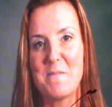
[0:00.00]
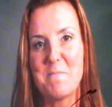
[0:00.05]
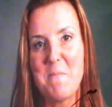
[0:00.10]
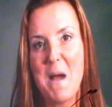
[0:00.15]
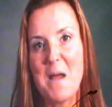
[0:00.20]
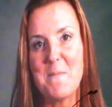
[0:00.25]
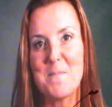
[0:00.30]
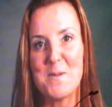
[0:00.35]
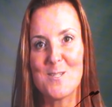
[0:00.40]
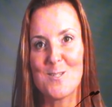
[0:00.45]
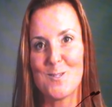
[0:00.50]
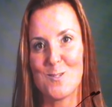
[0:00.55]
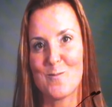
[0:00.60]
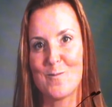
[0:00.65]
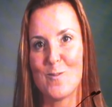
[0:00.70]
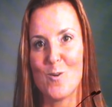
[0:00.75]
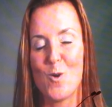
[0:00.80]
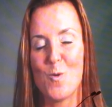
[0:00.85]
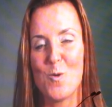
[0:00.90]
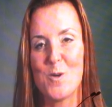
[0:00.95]
my business
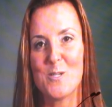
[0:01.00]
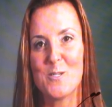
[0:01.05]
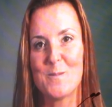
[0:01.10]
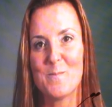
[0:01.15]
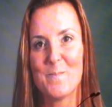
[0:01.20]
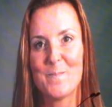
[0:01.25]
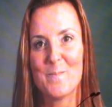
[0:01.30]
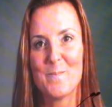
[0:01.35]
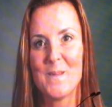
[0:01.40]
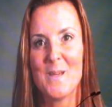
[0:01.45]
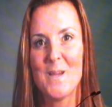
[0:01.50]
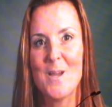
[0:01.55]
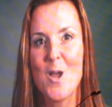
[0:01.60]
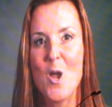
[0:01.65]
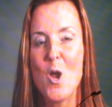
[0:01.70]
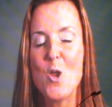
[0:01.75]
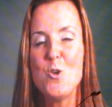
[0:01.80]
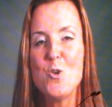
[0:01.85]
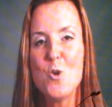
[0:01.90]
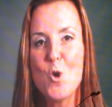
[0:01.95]
forward.
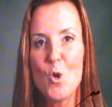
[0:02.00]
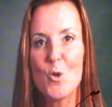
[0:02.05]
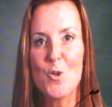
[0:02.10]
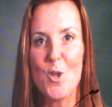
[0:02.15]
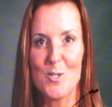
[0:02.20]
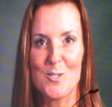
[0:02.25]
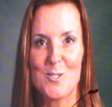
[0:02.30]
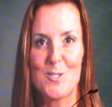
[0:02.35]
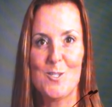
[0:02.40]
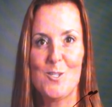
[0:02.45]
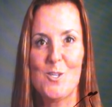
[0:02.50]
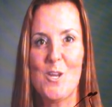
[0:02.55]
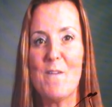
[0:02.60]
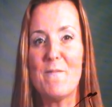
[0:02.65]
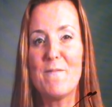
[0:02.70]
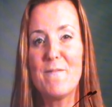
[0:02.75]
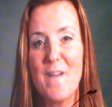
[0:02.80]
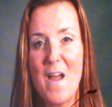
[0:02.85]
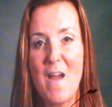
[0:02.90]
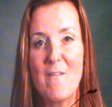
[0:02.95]
Her no nonsense
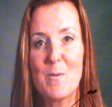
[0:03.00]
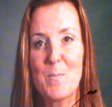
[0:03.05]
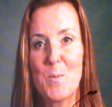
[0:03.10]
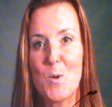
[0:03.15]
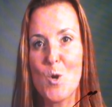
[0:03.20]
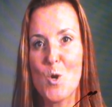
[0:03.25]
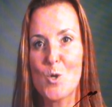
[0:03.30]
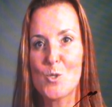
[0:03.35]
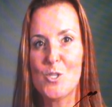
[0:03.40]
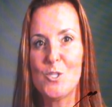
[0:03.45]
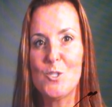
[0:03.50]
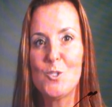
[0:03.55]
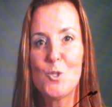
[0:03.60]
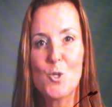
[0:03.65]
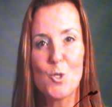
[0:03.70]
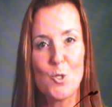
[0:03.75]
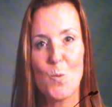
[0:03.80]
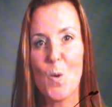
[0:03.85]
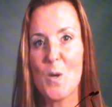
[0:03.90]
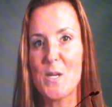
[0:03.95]
yet fair approach is
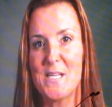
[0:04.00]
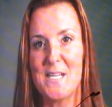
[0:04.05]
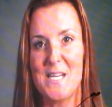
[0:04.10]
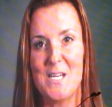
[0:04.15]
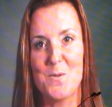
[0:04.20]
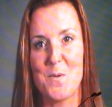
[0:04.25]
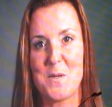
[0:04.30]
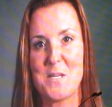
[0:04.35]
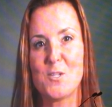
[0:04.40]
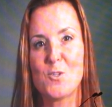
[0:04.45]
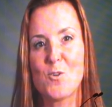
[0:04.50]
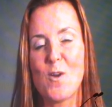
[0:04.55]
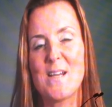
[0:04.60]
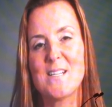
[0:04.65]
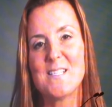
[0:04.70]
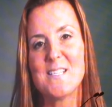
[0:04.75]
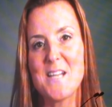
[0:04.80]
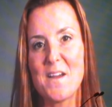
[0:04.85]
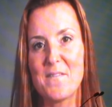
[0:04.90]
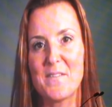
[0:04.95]
just what you need when you're
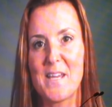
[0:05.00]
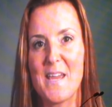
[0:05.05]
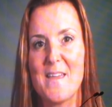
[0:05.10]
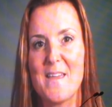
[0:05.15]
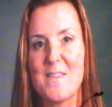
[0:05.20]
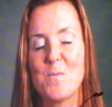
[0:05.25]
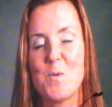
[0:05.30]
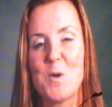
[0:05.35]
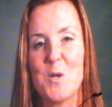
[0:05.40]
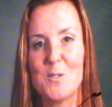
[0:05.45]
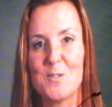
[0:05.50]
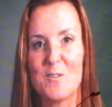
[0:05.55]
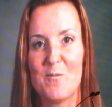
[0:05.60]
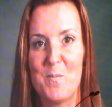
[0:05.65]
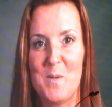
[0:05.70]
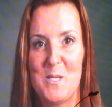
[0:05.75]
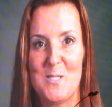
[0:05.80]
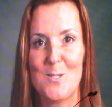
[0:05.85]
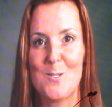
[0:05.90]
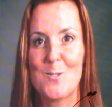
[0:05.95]
trying to navigate the world
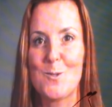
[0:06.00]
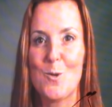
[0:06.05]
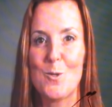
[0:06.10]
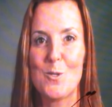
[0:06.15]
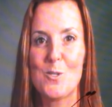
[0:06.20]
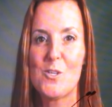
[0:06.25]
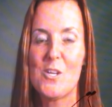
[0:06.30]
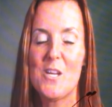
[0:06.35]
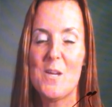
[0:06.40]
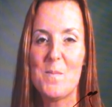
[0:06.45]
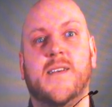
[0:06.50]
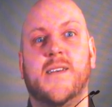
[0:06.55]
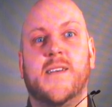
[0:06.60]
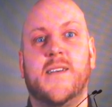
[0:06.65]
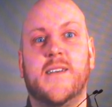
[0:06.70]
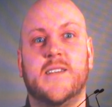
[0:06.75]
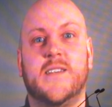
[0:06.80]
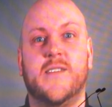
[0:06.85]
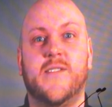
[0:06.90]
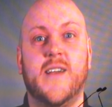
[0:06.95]
of business ownership.
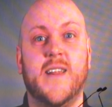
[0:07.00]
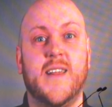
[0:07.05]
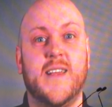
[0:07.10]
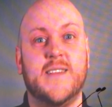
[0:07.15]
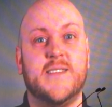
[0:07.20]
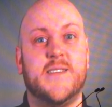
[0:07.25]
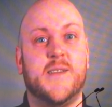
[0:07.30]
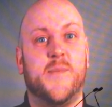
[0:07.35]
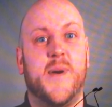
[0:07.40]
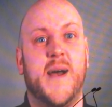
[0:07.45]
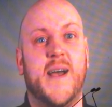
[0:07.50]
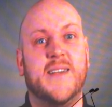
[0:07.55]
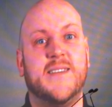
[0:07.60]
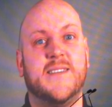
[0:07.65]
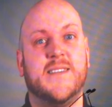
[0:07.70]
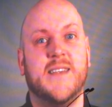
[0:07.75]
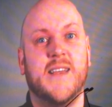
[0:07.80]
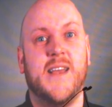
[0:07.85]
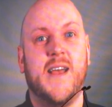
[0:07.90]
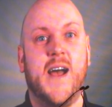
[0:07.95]
She really is the
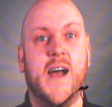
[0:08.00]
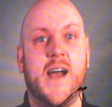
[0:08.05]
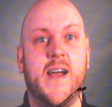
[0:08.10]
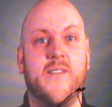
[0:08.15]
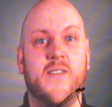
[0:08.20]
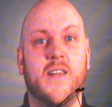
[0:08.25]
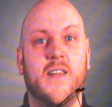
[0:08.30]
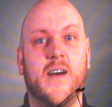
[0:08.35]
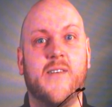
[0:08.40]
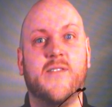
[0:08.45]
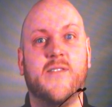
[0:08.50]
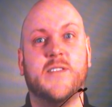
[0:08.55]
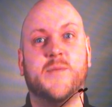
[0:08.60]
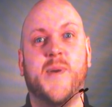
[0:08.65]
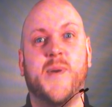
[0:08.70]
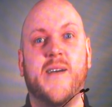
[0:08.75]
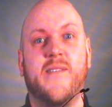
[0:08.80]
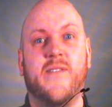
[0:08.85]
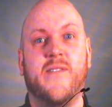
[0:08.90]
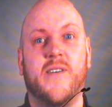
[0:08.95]
best. I have a lot of
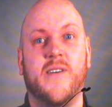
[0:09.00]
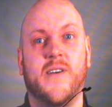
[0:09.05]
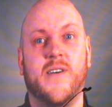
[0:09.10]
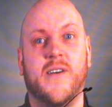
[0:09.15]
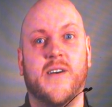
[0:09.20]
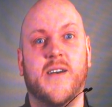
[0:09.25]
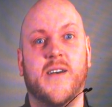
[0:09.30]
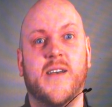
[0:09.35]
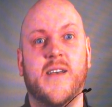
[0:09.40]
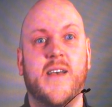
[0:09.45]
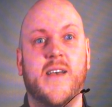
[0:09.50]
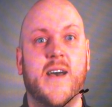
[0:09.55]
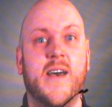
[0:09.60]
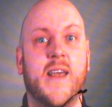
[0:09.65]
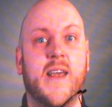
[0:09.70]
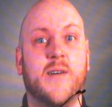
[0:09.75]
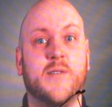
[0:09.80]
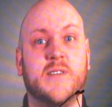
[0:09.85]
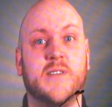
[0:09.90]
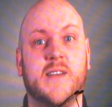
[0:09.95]
respect for her and
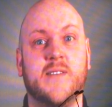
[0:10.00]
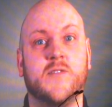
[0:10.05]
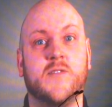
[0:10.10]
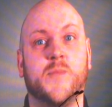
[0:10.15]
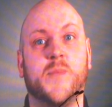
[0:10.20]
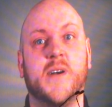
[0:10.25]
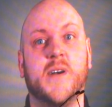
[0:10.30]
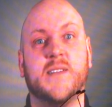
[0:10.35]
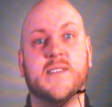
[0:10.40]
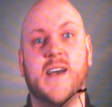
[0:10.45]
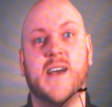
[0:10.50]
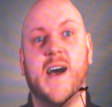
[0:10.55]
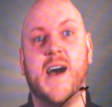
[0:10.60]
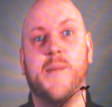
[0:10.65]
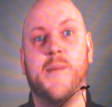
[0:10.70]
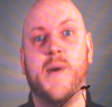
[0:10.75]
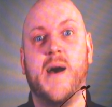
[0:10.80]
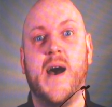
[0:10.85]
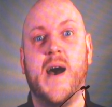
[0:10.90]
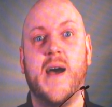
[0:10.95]
how she gives up her
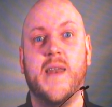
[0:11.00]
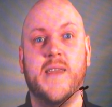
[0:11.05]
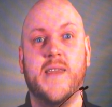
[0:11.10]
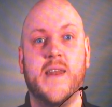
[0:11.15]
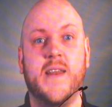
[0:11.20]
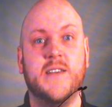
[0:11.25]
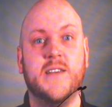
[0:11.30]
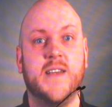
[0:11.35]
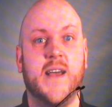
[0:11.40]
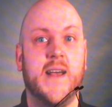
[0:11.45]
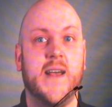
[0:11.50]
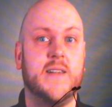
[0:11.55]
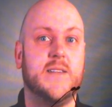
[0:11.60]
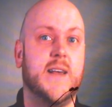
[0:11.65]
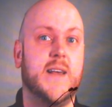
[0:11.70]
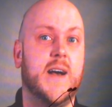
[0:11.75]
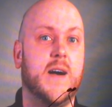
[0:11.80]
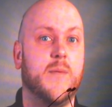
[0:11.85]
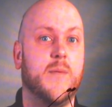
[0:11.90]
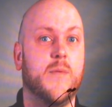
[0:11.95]
time and energy to
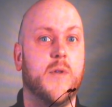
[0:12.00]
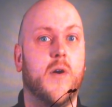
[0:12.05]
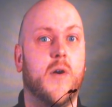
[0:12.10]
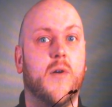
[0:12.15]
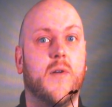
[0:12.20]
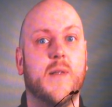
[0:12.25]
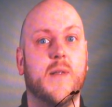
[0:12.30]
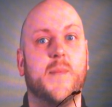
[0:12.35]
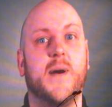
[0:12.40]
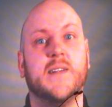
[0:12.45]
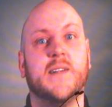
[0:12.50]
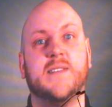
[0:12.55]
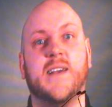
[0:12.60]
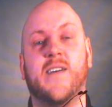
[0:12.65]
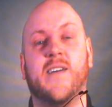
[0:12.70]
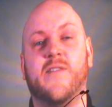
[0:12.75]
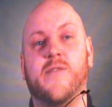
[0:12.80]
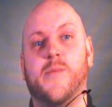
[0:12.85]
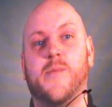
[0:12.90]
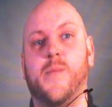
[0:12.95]
help not only
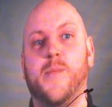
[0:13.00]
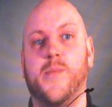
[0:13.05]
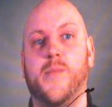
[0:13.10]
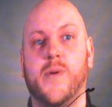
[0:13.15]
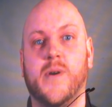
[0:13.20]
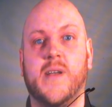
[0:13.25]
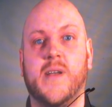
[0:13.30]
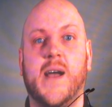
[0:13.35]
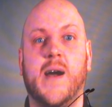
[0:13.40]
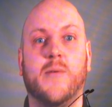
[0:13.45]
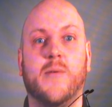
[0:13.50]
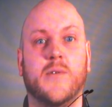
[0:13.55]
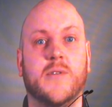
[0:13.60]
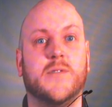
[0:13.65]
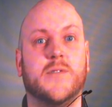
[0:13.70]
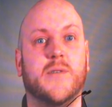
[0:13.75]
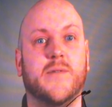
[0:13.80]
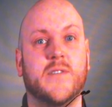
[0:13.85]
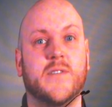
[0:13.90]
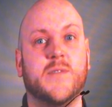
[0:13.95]
myself but
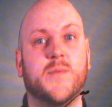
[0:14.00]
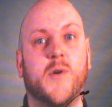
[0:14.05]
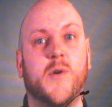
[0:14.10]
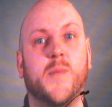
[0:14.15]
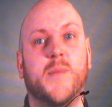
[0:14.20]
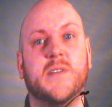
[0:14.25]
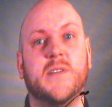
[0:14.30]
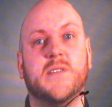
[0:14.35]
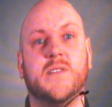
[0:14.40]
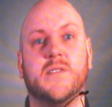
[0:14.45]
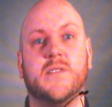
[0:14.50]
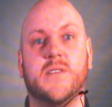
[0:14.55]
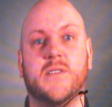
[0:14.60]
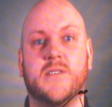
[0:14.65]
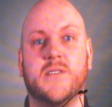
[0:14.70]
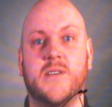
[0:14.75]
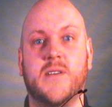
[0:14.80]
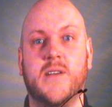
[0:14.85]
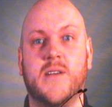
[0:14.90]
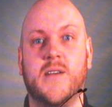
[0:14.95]
countless other small
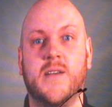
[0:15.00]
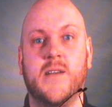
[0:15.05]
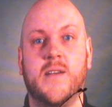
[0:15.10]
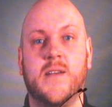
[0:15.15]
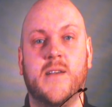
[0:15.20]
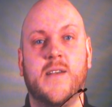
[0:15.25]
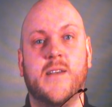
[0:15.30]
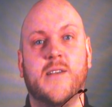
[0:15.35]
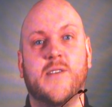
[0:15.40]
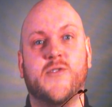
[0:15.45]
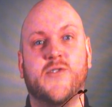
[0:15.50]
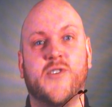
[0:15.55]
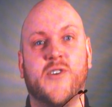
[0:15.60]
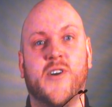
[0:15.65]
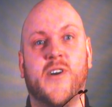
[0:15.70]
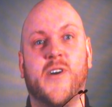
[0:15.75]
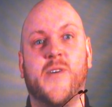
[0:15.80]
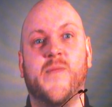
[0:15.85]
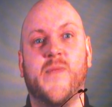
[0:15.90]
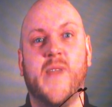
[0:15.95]
businesses.
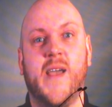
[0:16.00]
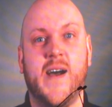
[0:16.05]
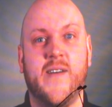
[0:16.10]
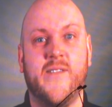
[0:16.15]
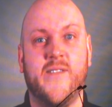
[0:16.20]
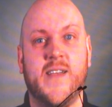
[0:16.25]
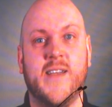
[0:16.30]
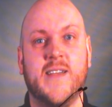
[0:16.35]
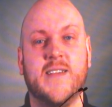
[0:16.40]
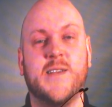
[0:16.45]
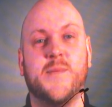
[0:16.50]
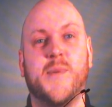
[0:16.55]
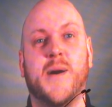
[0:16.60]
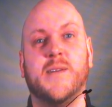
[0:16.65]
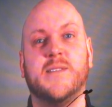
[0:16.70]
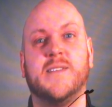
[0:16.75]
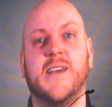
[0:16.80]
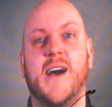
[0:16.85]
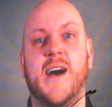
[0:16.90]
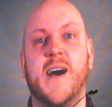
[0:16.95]
So I think it's
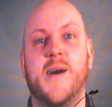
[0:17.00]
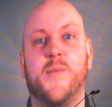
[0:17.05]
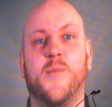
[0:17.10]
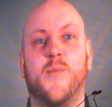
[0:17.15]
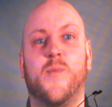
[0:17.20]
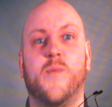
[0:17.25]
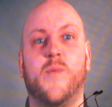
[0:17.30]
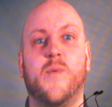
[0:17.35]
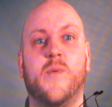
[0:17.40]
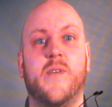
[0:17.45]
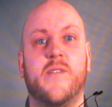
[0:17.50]
about time we